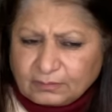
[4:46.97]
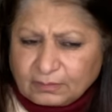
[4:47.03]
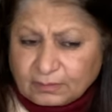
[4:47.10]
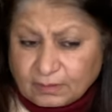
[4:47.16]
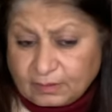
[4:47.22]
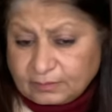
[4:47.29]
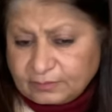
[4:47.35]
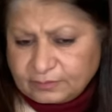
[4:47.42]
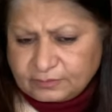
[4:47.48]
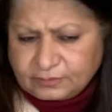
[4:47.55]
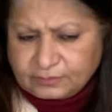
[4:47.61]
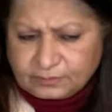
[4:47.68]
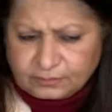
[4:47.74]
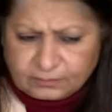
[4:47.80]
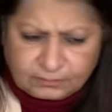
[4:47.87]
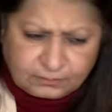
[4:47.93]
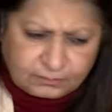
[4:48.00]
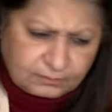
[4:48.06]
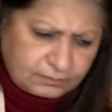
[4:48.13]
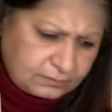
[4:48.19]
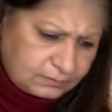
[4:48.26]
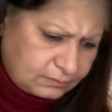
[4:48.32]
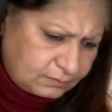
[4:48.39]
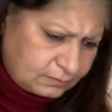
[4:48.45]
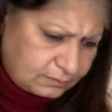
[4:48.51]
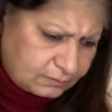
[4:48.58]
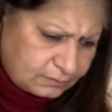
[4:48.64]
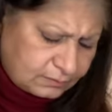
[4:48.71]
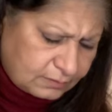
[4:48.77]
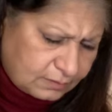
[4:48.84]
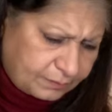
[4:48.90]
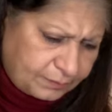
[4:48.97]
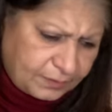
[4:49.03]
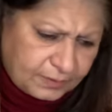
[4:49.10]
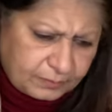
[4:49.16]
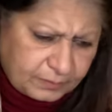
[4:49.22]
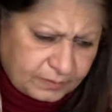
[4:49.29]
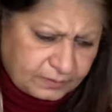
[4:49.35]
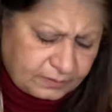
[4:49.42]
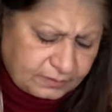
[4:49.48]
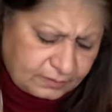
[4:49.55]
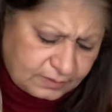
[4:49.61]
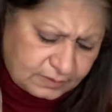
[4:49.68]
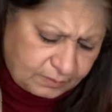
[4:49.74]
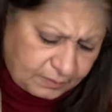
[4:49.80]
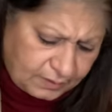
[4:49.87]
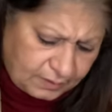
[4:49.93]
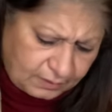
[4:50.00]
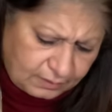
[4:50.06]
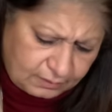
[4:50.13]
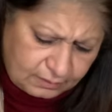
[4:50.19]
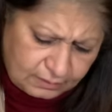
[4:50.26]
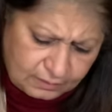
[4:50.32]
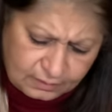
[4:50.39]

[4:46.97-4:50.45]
a cottage apartment it doesn't matter